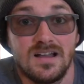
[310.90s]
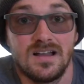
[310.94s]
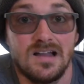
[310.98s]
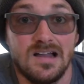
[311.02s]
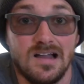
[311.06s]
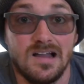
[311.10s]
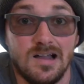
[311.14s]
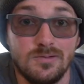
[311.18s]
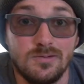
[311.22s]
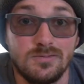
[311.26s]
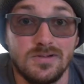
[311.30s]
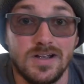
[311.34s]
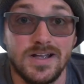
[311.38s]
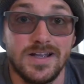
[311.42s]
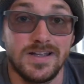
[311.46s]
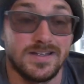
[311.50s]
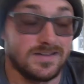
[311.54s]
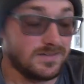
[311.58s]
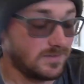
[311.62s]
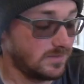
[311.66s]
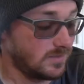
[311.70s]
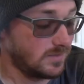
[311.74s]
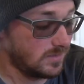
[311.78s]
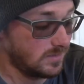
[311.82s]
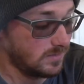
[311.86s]
All right,
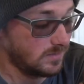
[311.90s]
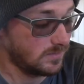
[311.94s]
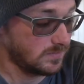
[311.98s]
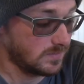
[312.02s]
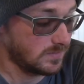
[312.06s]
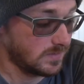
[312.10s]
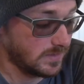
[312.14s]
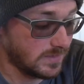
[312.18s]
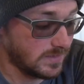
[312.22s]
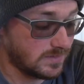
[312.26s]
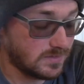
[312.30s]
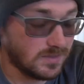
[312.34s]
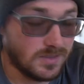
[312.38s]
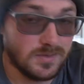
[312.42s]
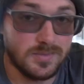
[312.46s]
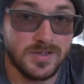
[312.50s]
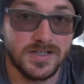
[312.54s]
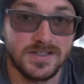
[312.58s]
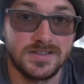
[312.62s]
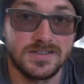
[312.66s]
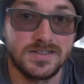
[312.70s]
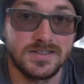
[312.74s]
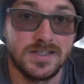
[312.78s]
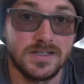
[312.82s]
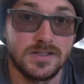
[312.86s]
so it's all
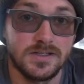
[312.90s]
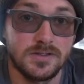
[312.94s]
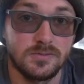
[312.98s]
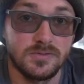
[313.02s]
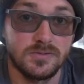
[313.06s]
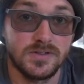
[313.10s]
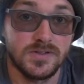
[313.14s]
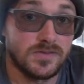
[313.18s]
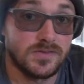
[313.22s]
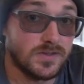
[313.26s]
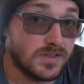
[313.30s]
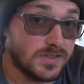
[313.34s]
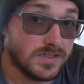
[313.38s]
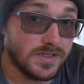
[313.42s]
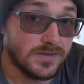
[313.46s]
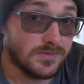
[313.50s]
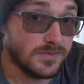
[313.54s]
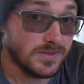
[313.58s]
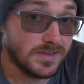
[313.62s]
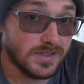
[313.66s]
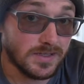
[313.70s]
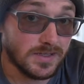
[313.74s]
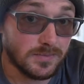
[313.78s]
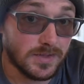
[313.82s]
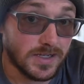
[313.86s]
back together. We've hooked
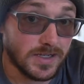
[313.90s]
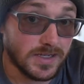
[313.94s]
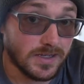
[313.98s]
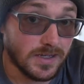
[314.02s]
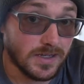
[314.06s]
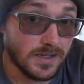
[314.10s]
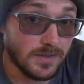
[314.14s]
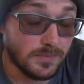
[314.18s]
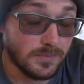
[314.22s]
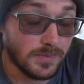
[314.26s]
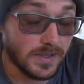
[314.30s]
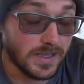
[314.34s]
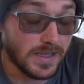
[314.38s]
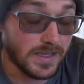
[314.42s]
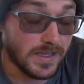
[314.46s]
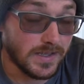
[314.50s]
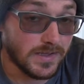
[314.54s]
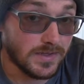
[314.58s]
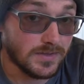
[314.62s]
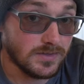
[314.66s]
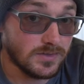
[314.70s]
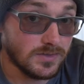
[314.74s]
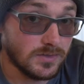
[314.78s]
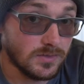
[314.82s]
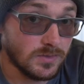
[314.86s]
everything back up
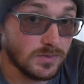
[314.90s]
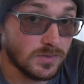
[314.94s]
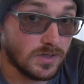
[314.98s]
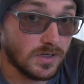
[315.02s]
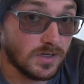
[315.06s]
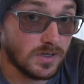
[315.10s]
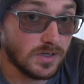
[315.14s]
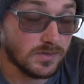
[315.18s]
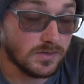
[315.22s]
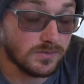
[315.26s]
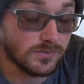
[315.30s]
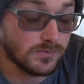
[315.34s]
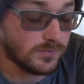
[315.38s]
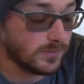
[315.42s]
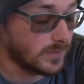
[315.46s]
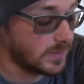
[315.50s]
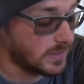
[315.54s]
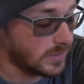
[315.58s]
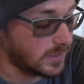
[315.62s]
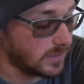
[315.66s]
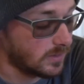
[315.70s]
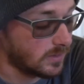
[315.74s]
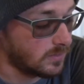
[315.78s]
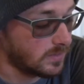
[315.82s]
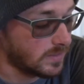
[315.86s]
and you are free to
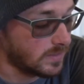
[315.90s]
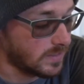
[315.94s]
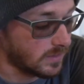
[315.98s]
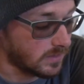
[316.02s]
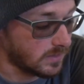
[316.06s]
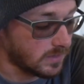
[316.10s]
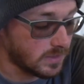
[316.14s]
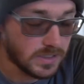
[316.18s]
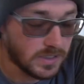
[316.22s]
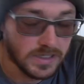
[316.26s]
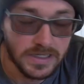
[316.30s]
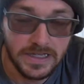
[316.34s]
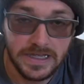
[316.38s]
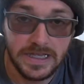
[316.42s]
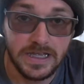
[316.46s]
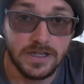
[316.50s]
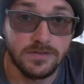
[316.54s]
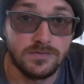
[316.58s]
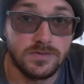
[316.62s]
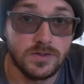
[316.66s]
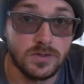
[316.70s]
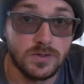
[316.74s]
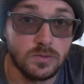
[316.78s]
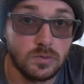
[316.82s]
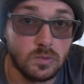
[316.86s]
go now.
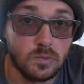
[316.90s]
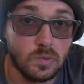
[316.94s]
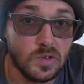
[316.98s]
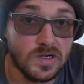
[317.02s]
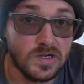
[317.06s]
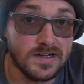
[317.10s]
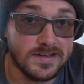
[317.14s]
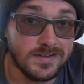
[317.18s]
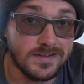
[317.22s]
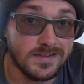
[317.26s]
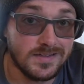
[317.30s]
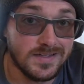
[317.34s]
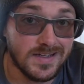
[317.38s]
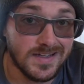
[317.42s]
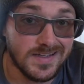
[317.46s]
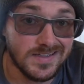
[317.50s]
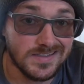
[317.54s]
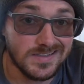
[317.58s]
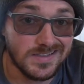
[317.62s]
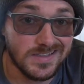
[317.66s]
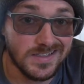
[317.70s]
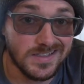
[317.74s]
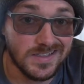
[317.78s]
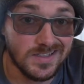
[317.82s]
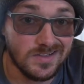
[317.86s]
If you want to
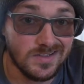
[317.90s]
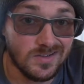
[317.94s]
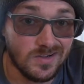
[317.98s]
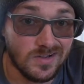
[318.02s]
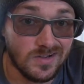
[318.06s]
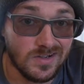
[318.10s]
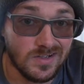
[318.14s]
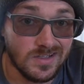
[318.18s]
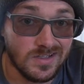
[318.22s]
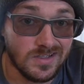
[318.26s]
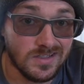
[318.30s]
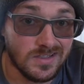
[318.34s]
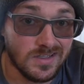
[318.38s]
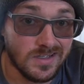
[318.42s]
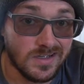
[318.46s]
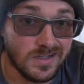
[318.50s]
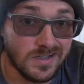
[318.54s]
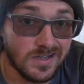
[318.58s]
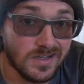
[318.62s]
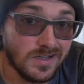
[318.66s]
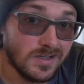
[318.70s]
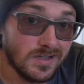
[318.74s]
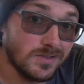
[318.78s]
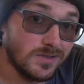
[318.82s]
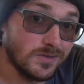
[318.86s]
test it on
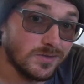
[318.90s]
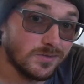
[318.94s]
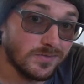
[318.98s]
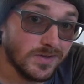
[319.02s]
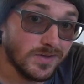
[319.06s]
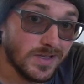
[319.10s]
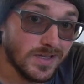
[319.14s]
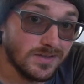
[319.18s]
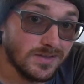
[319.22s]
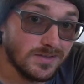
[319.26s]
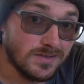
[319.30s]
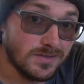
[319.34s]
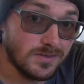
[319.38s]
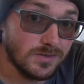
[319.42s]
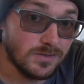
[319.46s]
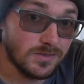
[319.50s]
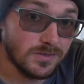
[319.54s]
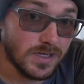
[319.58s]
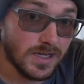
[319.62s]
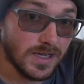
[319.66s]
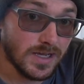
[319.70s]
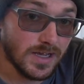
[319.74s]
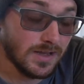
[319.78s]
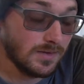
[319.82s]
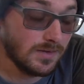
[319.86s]
your fence, you
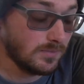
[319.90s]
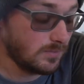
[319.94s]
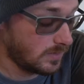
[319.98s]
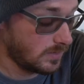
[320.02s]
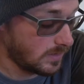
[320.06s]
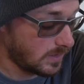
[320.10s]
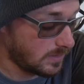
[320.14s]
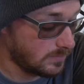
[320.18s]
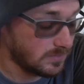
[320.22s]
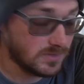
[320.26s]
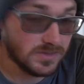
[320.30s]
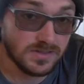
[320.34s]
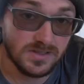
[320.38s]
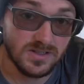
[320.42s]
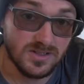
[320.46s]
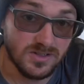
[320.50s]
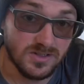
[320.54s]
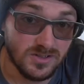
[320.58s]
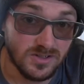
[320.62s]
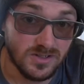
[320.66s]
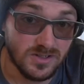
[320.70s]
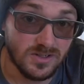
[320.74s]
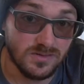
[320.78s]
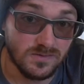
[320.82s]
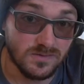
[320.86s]
can, but I'm just going to
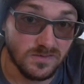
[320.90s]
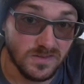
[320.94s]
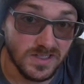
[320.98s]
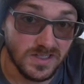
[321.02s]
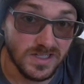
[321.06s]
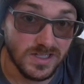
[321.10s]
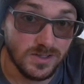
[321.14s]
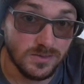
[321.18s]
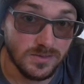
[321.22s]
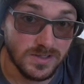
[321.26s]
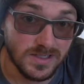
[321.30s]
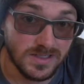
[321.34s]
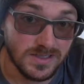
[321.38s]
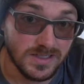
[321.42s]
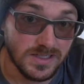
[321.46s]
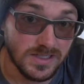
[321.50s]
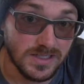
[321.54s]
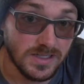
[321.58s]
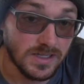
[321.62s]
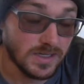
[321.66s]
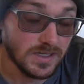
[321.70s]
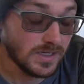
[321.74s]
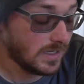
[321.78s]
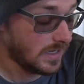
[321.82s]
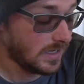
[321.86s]
show you really quickly
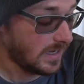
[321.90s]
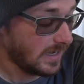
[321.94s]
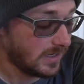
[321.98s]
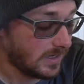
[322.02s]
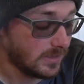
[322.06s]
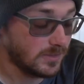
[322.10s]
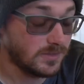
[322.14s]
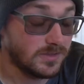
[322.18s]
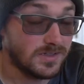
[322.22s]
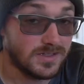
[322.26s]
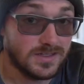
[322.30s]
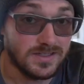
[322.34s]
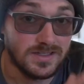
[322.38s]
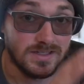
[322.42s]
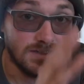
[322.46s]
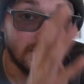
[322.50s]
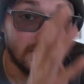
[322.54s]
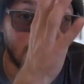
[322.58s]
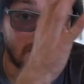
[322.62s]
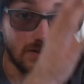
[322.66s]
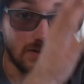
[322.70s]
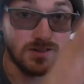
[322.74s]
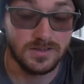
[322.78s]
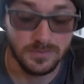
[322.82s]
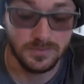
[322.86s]
how you can test
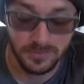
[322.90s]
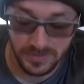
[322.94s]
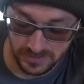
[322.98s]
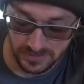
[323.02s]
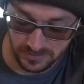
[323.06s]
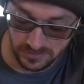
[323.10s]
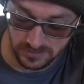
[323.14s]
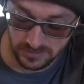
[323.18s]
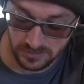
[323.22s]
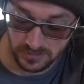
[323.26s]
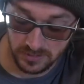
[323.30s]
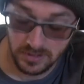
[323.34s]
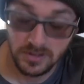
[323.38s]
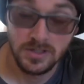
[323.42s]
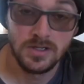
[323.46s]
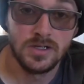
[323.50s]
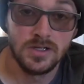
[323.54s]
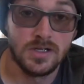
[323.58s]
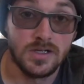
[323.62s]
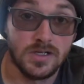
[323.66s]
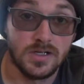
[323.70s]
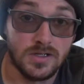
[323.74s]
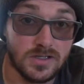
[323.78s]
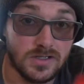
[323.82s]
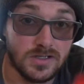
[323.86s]
it on a bench
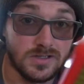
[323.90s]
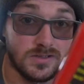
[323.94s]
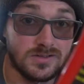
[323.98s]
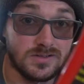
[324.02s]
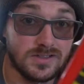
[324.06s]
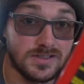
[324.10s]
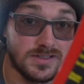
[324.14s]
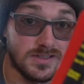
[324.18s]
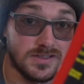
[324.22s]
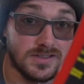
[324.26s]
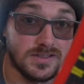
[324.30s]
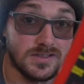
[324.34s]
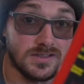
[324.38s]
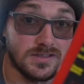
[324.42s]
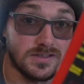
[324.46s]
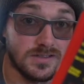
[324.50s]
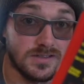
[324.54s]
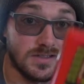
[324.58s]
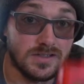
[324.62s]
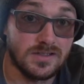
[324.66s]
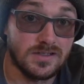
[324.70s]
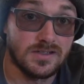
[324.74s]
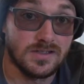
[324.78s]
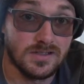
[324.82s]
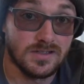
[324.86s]
using just
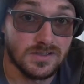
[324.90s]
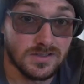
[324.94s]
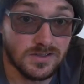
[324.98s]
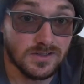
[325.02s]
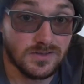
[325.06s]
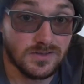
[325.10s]
your